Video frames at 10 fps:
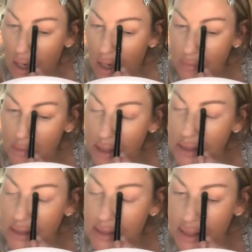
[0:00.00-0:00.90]
I'm
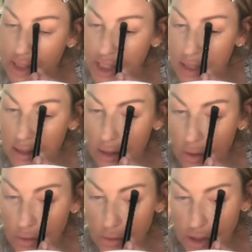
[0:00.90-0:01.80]
ditching the
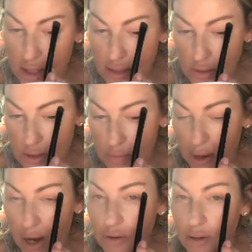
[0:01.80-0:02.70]
old
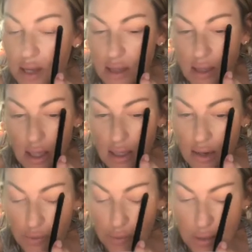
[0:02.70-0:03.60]
translucent powder method. I
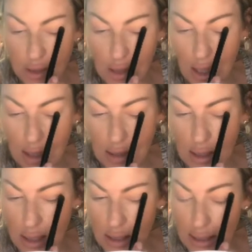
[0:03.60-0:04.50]
never really liked
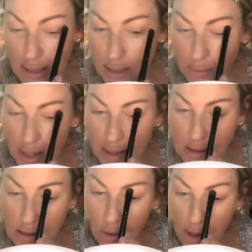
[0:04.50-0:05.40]
that anyway,
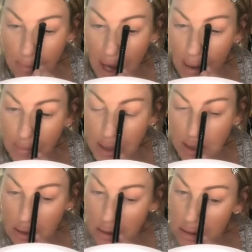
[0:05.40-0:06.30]
so I'm
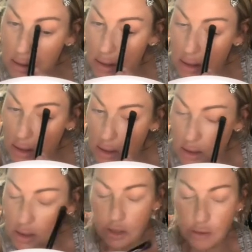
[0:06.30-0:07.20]
happy
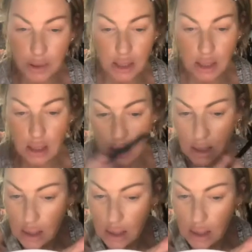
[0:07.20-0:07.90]
to be